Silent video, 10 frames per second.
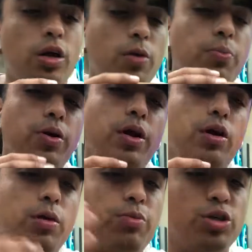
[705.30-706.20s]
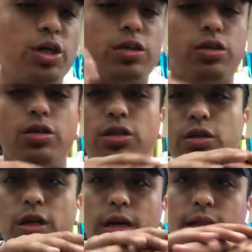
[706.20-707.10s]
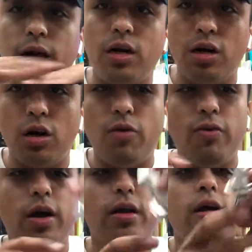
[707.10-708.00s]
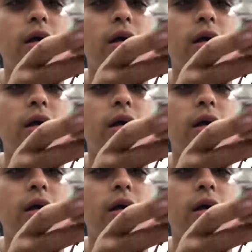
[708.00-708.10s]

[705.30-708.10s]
you're putting on a projector, you're still gonna get that cutoff line.